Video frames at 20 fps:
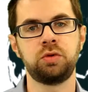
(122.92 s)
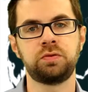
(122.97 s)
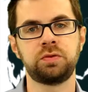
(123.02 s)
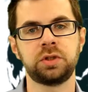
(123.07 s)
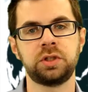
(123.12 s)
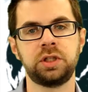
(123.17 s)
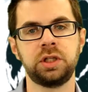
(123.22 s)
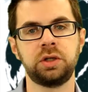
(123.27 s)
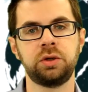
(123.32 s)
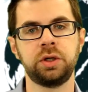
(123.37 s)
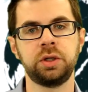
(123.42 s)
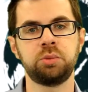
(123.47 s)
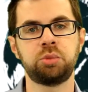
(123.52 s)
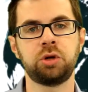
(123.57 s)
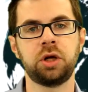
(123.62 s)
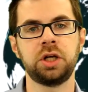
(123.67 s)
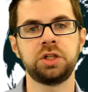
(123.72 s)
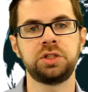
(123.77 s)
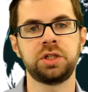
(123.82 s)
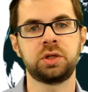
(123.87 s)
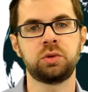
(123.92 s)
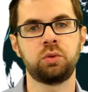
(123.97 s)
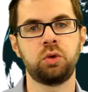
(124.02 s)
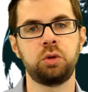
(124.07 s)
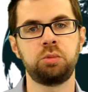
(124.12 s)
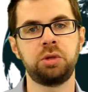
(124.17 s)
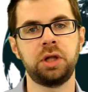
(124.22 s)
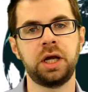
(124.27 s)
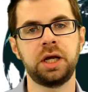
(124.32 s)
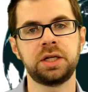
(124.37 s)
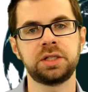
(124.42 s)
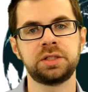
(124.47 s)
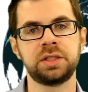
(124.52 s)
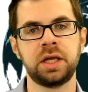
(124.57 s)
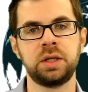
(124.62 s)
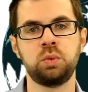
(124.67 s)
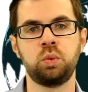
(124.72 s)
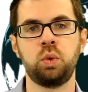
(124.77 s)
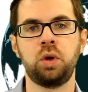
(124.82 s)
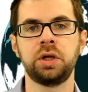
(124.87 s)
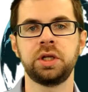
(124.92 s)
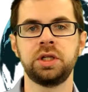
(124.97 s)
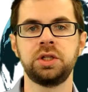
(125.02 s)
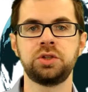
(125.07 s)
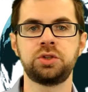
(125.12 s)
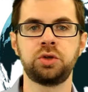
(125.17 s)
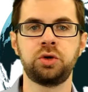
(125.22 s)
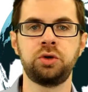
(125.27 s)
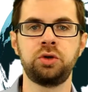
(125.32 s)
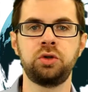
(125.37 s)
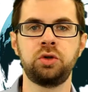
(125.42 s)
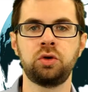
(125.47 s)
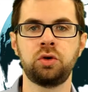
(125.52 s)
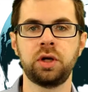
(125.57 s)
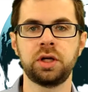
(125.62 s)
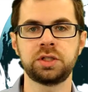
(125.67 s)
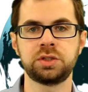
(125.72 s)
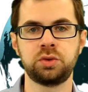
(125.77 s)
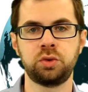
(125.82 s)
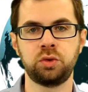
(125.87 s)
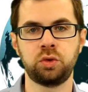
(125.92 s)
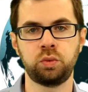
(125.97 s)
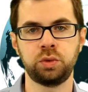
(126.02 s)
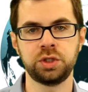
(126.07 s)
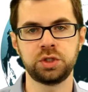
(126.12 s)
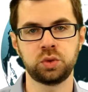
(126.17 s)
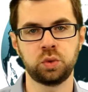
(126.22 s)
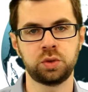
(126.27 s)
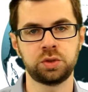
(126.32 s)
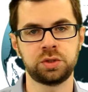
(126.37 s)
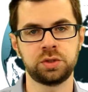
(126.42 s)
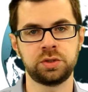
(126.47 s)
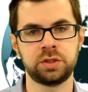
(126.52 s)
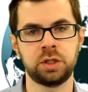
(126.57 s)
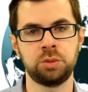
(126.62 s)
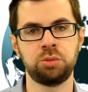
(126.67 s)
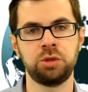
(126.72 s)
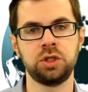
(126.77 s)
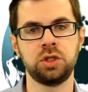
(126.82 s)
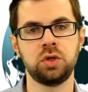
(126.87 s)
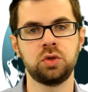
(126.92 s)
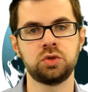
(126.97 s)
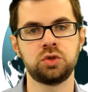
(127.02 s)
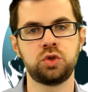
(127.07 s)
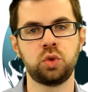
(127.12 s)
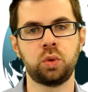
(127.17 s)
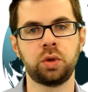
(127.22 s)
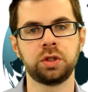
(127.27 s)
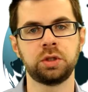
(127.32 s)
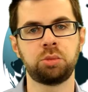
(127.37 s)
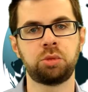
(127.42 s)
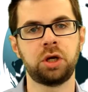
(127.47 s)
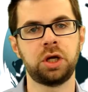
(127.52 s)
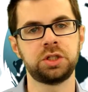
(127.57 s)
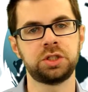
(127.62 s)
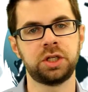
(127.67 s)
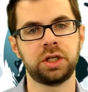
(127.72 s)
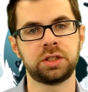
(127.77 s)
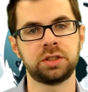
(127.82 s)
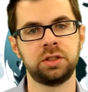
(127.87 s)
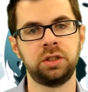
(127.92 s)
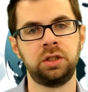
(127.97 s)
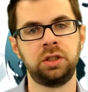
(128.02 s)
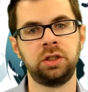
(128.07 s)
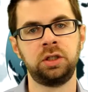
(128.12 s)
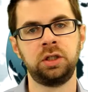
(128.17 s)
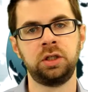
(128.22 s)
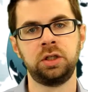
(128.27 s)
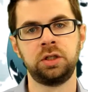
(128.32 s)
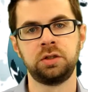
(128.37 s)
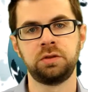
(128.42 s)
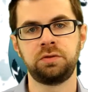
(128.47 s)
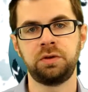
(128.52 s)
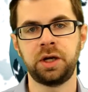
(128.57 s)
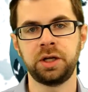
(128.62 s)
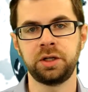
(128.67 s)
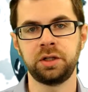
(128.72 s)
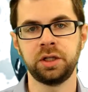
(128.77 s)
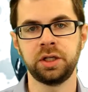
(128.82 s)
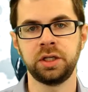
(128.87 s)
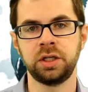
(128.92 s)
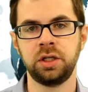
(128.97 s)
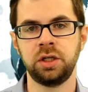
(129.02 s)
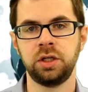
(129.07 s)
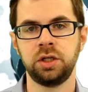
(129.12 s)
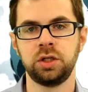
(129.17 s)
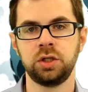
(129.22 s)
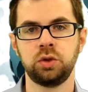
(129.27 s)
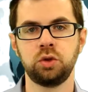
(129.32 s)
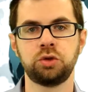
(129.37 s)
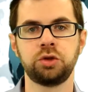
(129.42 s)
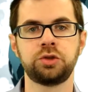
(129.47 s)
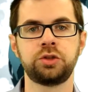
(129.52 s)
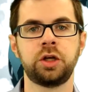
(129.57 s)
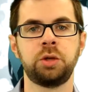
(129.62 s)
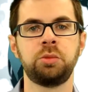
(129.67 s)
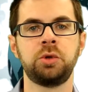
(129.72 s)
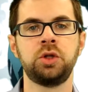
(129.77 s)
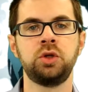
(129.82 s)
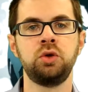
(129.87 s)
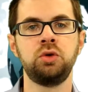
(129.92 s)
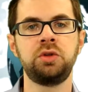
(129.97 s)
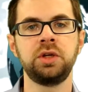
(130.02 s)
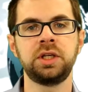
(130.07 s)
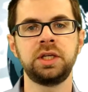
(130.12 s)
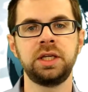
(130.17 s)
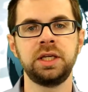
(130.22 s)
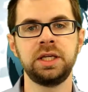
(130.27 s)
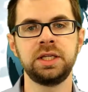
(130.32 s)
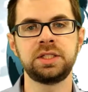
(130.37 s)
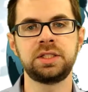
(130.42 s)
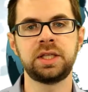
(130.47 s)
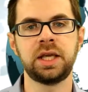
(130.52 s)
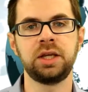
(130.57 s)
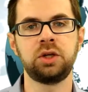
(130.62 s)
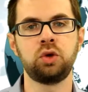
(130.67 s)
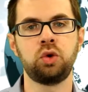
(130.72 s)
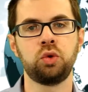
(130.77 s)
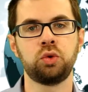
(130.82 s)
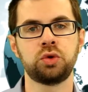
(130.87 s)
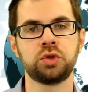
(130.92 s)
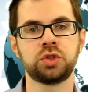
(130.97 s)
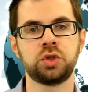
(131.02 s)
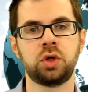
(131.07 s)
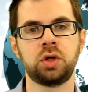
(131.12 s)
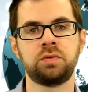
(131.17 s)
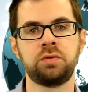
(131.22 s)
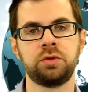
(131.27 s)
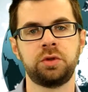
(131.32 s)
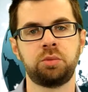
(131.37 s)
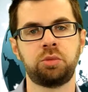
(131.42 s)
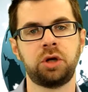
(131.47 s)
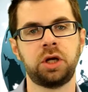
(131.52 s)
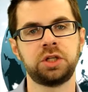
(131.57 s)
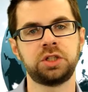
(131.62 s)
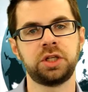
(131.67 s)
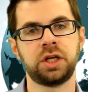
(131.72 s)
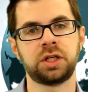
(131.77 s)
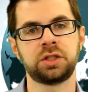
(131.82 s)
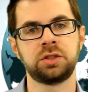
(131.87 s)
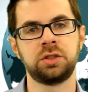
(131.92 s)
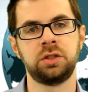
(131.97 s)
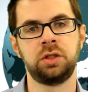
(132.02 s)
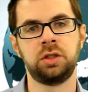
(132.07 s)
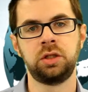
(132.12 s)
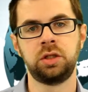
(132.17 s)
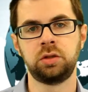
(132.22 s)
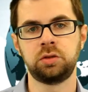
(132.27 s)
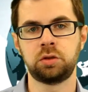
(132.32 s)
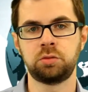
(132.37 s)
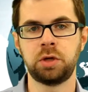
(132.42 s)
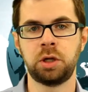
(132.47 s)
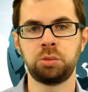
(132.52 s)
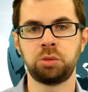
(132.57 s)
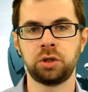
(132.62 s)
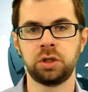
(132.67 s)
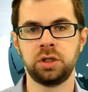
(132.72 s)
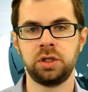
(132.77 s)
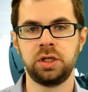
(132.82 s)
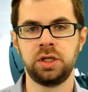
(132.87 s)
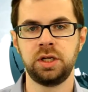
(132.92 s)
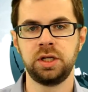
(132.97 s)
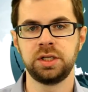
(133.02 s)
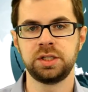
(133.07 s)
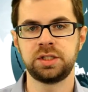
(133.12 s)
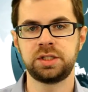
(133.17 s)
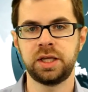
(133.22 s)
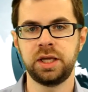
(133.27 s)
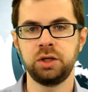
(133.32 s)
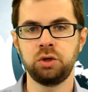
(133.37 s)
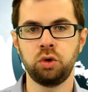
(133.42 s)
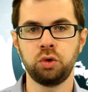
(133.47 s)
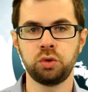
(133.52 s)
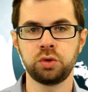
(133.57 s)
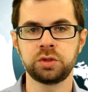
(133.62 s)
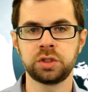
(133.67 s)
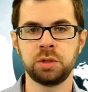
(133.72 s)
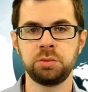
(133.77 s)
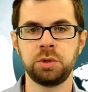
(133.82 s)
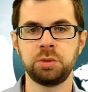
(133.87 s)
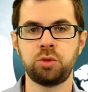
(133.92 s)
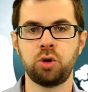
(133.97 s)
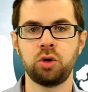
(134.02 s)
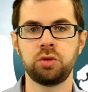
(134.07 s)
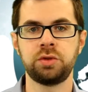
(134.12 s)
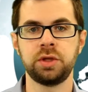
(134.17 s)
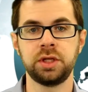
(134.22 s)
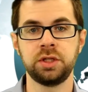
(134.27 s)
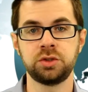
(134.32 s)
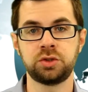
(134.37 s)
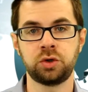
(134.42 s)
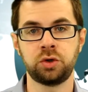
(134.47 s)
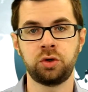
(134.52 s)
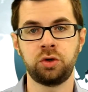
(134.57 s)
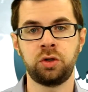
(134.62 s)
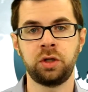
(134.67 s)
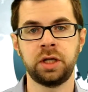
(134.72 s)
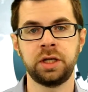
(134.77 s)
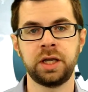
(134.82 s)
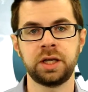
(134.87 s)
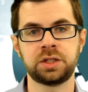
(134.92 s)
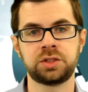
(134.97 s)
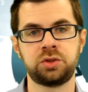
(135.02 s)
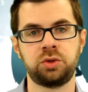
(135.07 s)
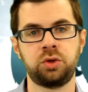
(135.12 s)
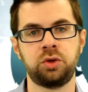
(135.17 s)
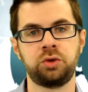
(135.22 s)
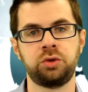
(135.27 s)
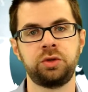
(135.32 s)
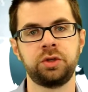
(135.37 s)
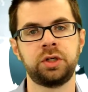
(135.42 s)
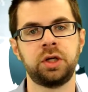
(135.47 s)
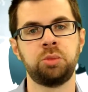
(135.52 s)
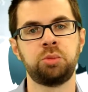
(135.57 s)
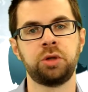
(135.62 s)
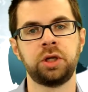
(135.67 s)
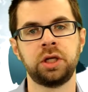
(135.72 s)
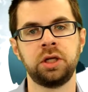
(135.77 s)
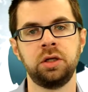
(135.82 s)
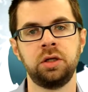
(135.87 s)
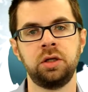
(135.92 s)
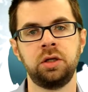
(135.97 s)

for clearing project roadblocks and what internal or external resources can be used during the project. Finally, you'll determine who the key stakeholders are for the project. Remember, stakeholders can be both internal and external to the company.